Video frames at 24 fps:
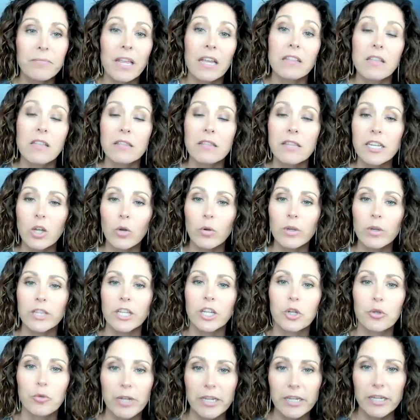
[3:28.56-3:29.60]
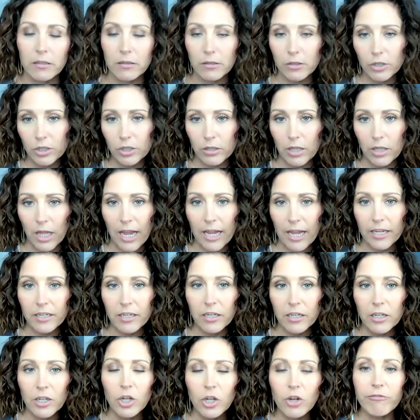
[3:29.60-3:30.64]
And then they go and they create a lookalike
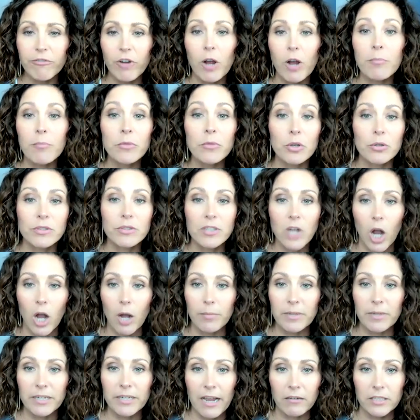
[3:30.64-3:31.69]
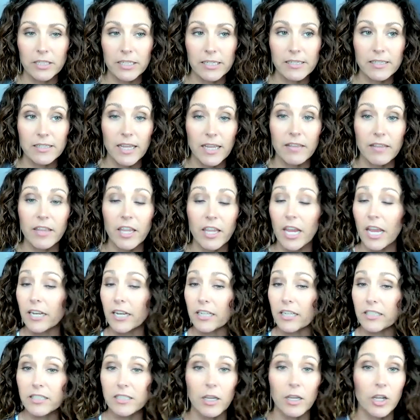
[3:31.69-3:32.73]
from those commonalities. And
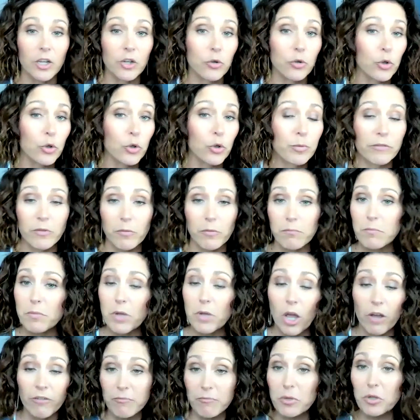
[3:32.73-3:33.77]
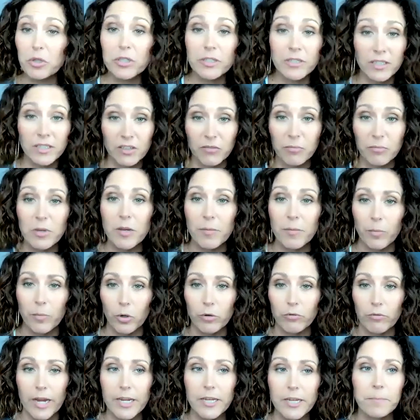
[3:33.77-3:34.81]
it's a group of millions of
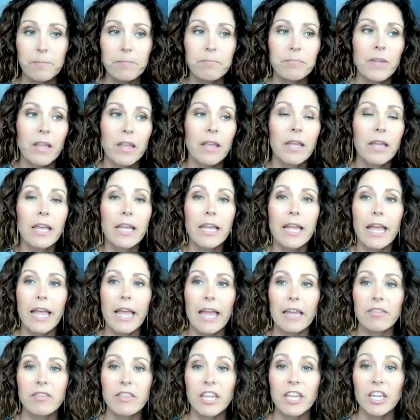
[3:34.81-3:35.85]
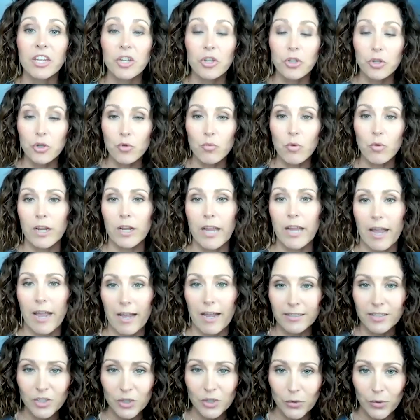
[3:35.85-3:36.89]
people, right? And then you run
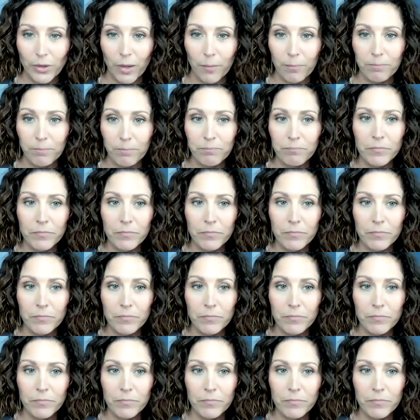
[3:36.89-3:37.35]
ads to them.